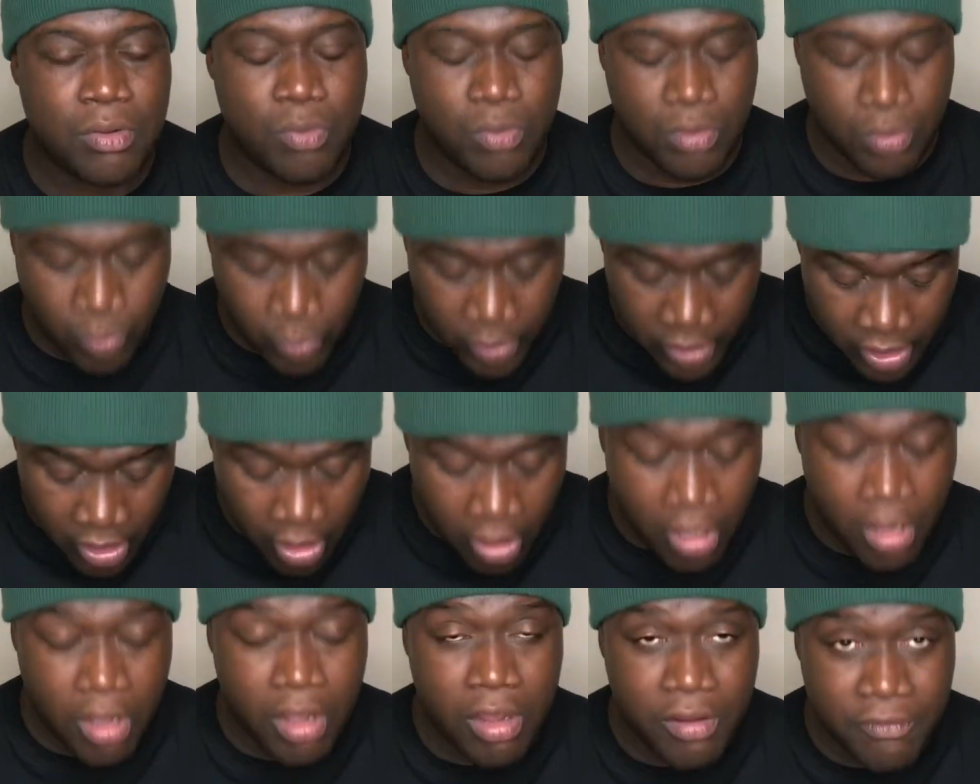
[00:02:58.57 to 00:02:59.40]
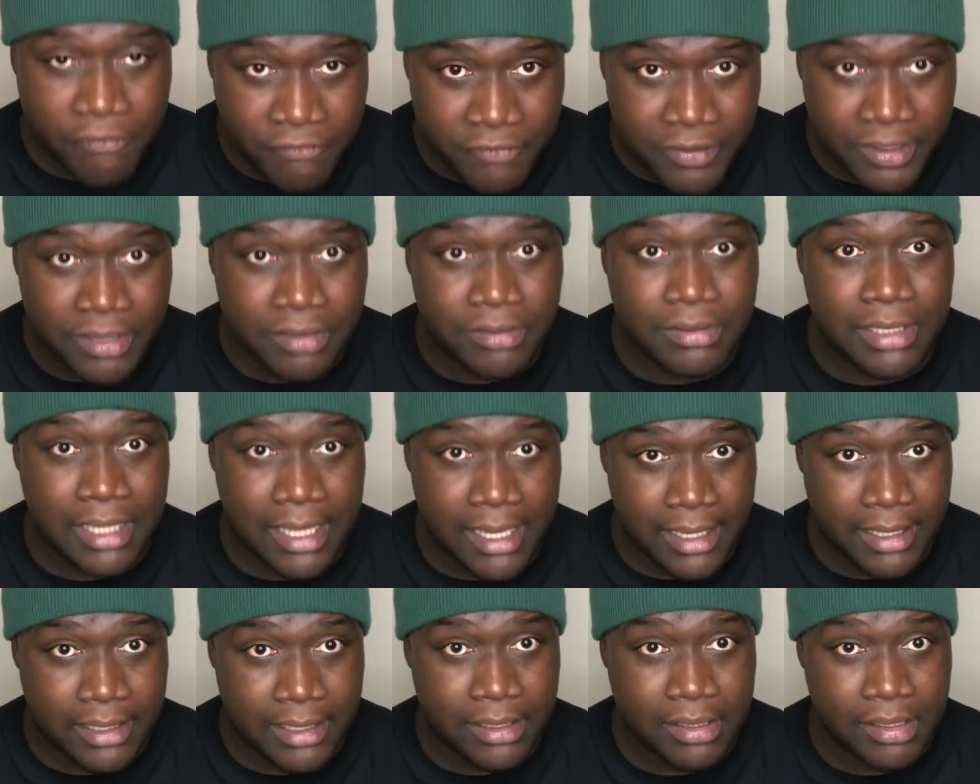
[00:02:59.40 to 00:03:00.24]
when we all felt
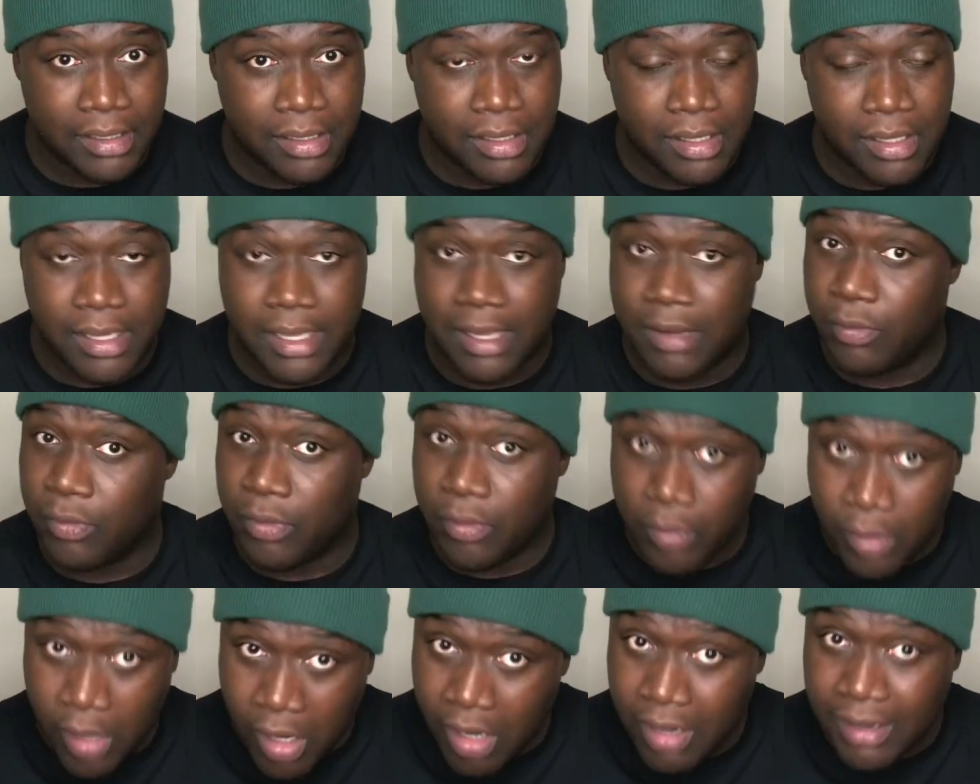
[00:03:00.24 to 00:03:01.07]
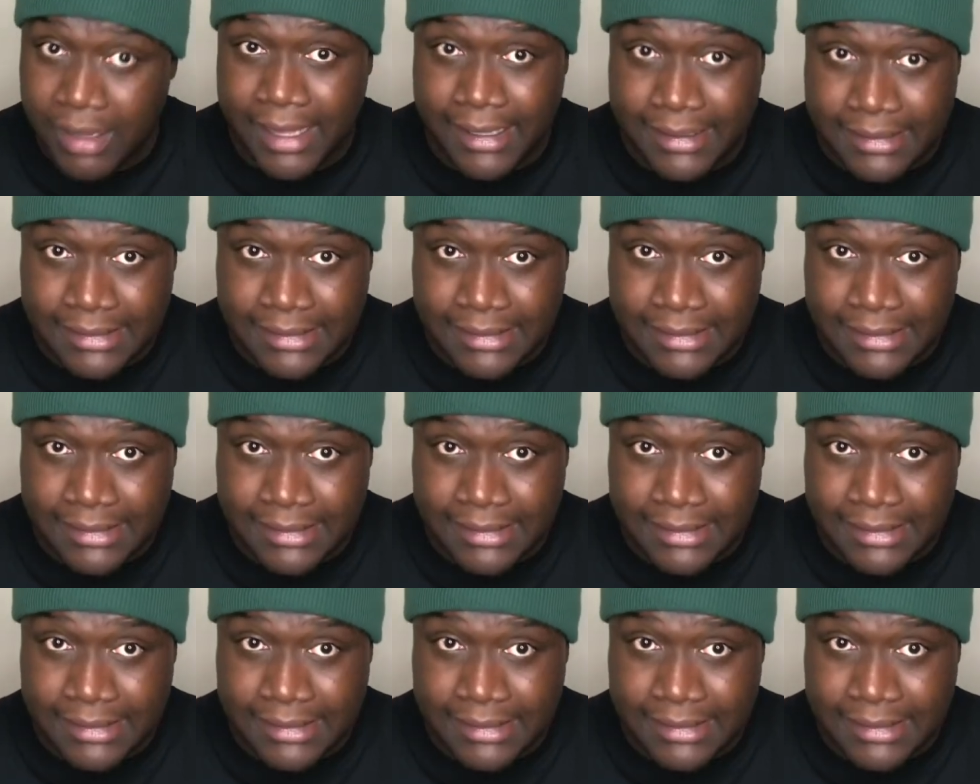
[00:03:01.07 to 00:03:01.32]
like, and we were all kind